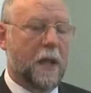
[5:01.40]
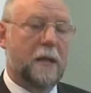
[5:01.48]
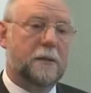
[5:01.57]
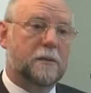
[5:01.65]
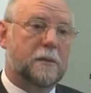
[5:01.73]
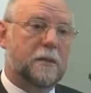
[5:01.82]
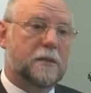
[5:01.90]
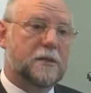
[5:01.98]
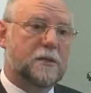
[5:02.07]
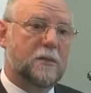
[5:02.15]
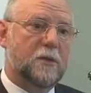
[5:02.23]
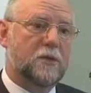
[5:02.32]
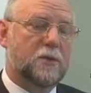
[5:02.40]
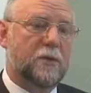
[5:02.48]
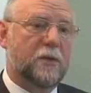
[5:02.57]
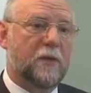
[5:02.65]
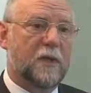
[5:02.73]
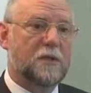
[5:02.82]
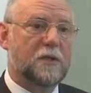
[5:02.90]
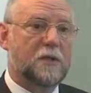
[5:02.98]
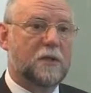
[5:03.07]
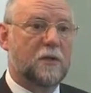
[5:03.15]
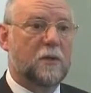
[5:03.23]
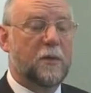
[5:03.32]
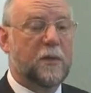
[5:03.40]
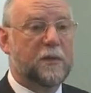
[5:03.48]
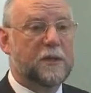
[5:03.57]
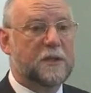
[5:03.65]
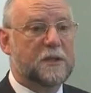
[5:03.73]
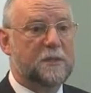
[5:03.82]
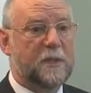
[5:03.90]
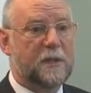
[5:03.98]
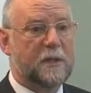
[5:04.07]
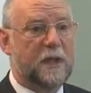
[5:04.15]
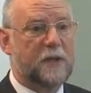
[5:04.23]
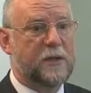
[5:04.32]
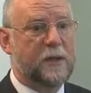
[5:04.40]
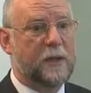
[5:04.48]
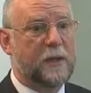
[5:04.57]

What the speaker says: And a similar story in relation to total and permanent disability, Andrew?